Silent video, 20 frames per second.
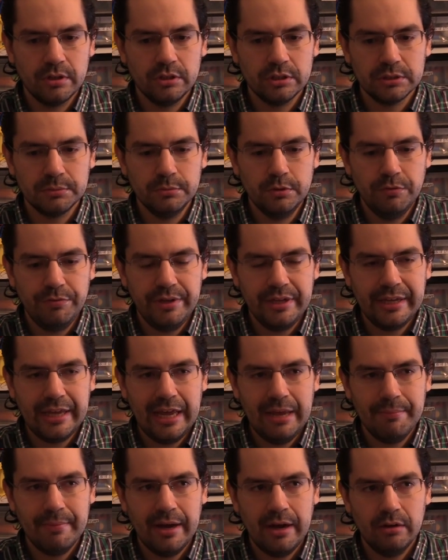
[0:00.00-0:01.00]
Girls movie
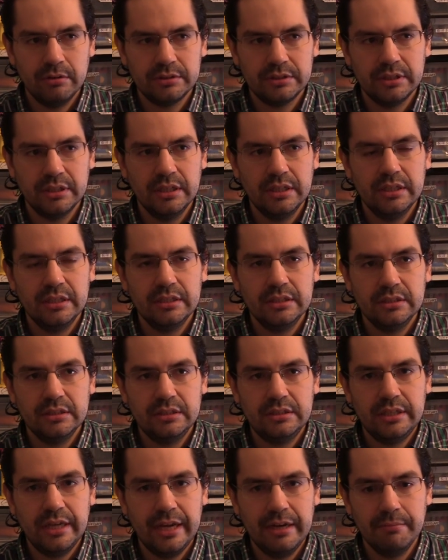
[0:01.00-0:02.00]
came out
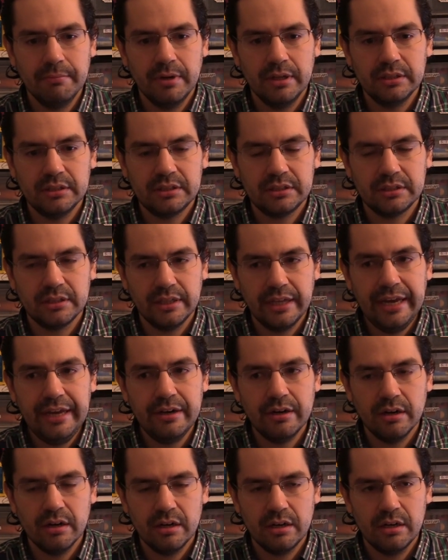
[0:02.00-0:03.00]
10 months
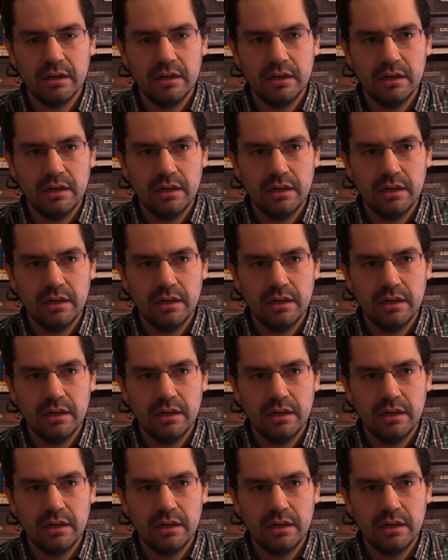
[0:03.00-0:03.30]
later,